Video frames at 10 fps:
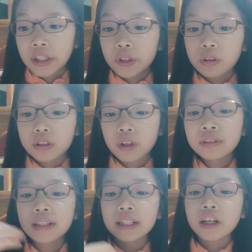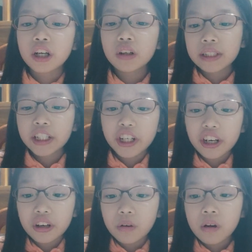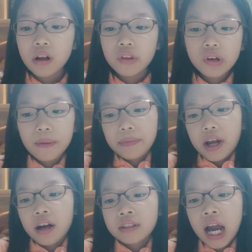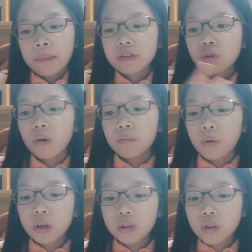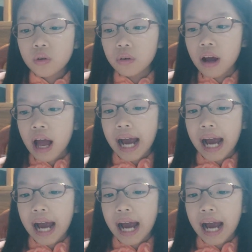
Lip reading: You're a totally girly girl. No, I'm not. I'm a tomboy too.